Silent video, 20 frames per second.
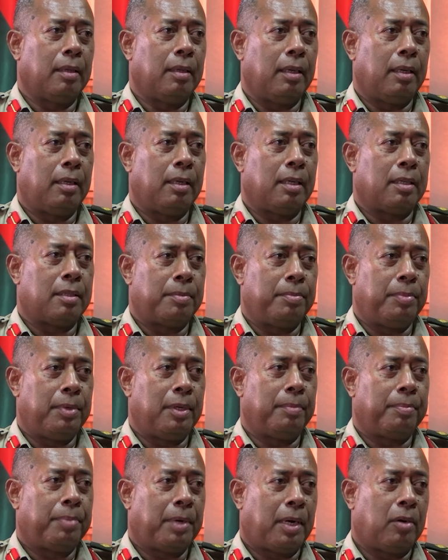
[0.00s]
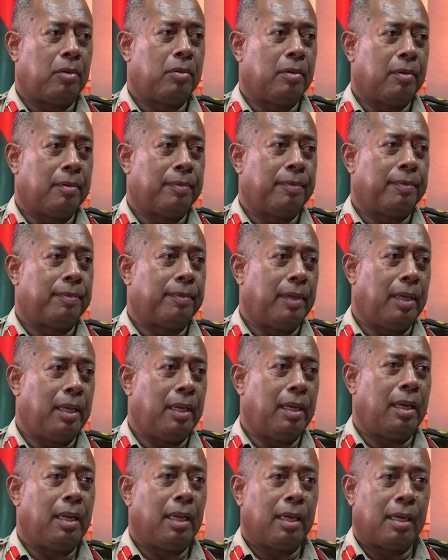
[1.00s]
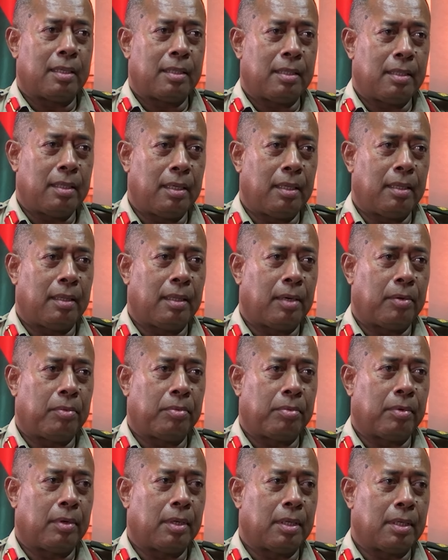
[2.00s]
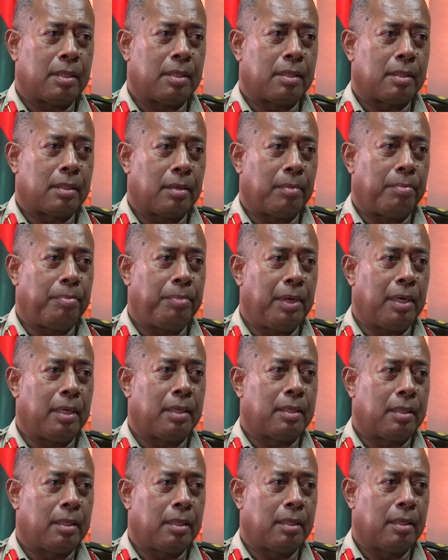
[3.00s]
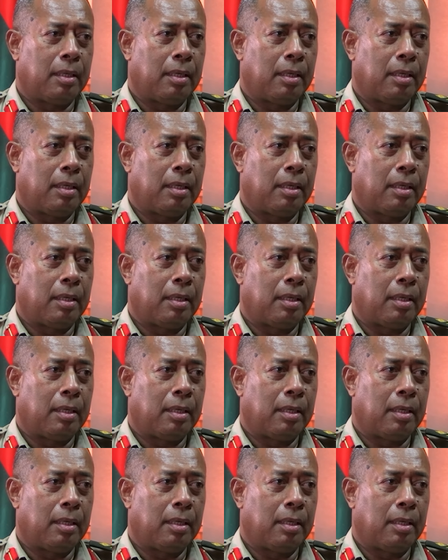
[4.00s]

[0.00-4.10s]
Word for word: it has been part of a legacy that was built